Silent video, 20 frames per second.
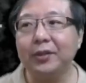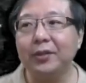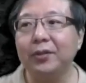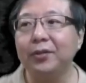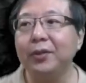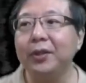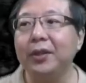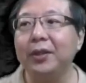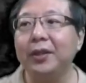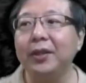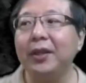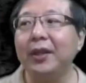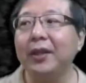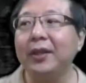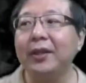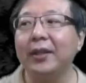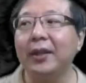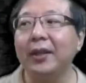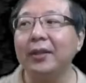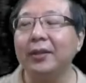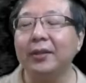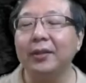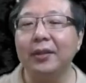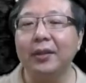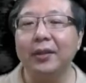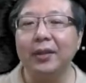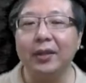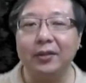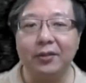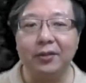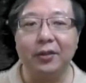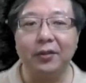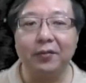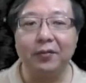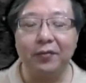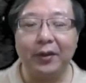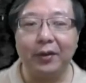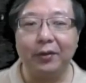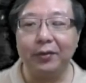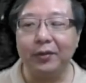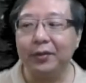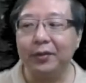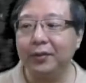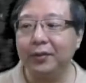to indicate that it's not found.